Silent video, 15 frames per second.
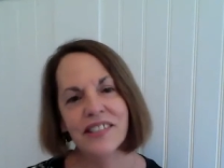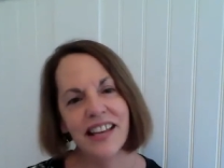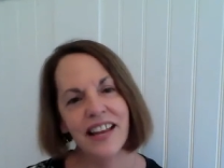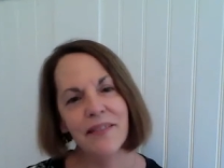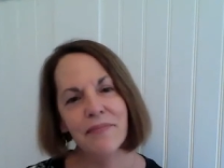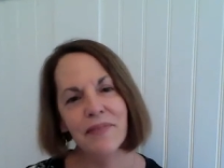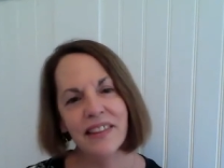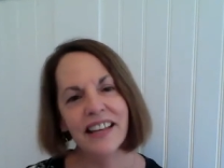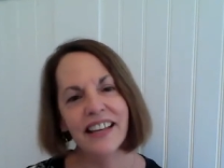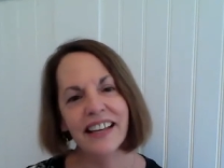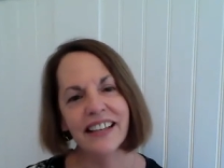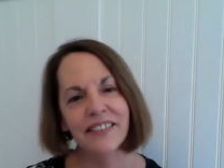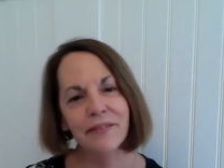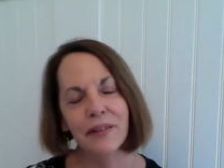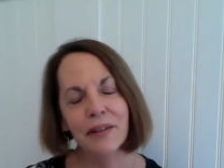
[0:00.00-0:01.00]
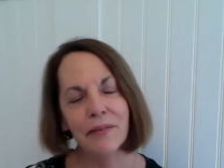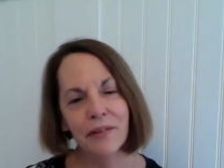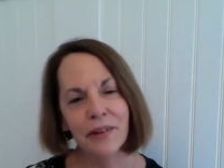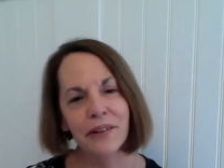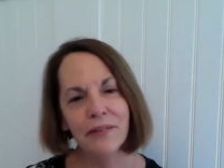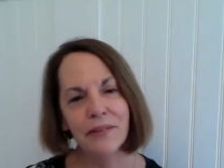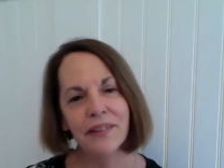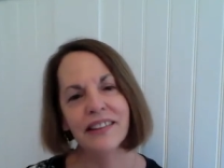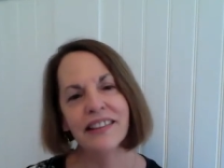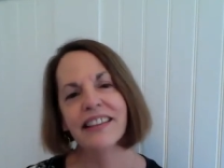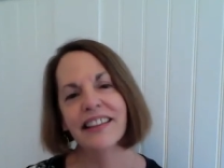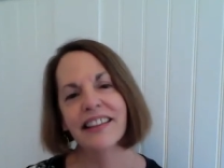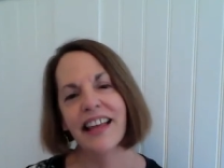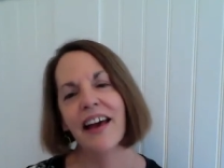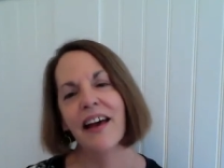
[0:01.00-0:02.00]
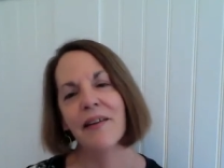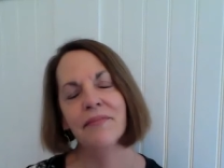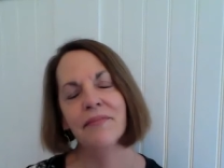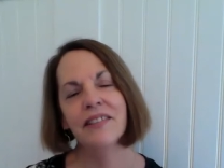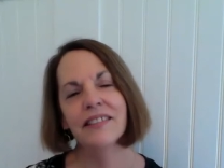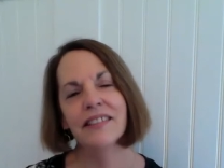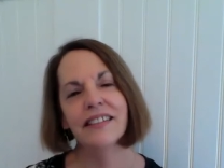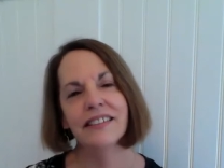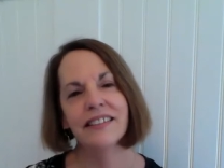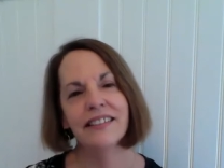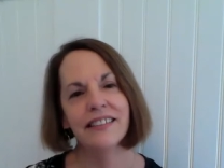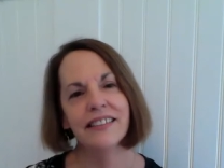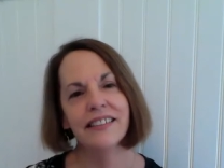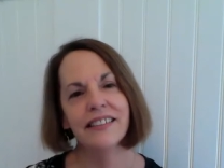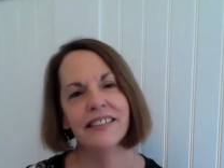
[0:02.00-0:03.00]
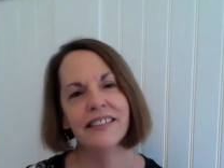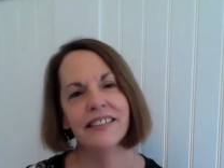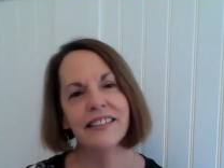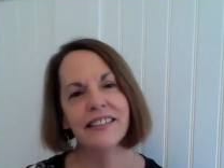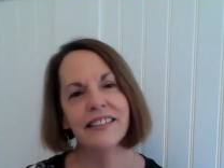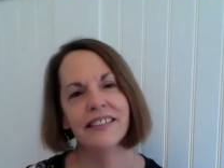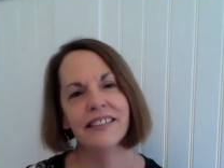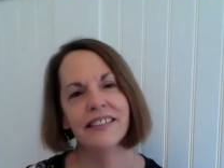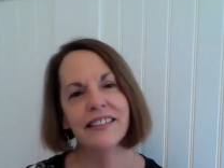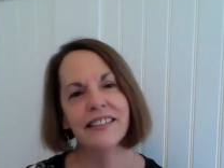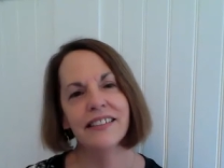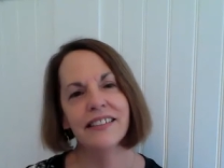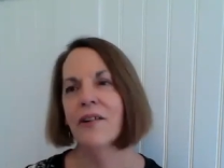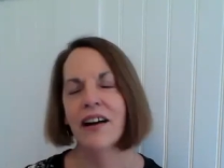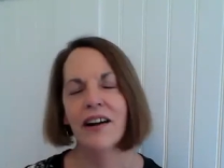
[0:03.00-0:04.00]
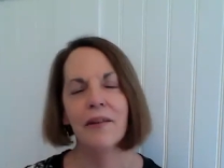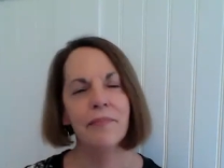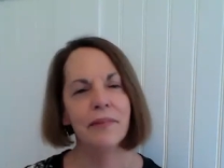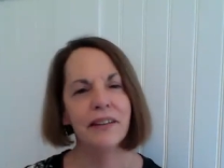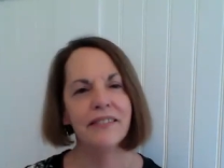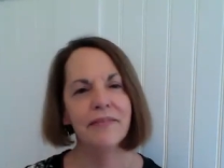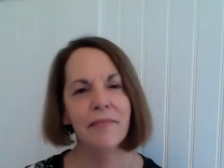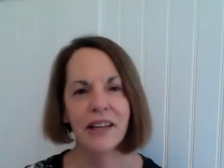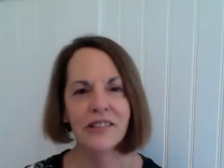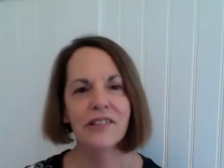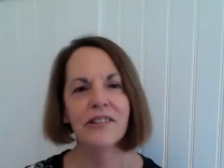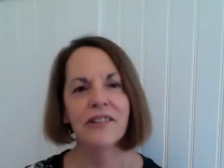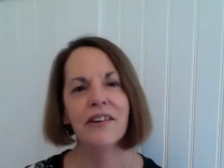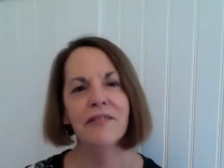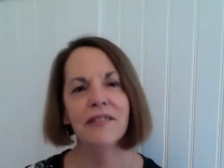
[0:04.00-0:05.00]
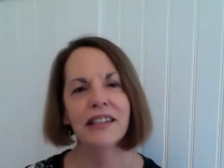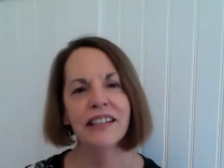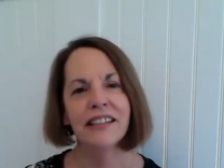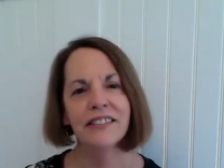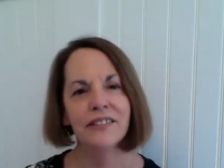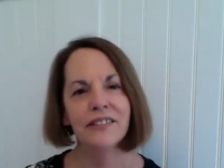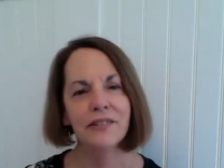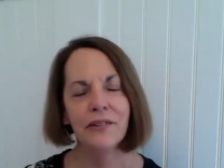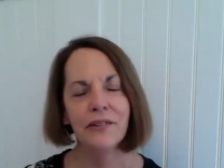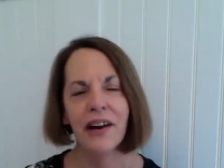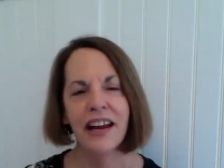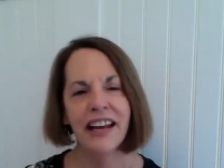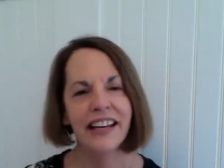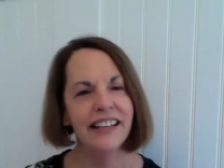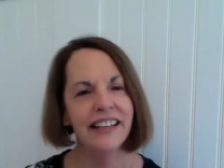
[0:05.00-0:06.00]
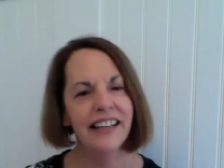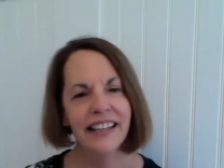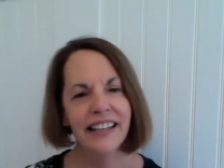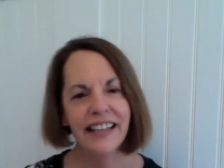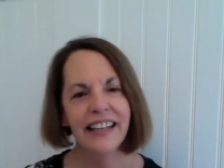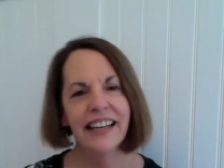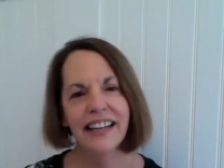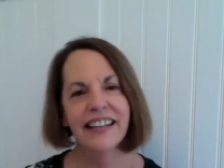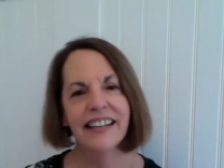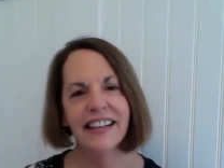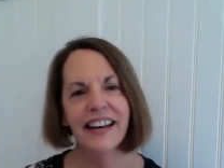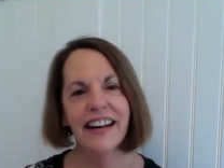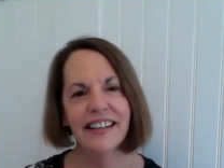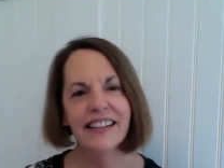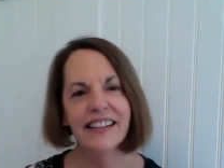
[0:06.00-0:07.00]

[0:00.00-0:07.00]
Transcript: um, do the same thing and we work with them to to get their show up and make sure that everything looks great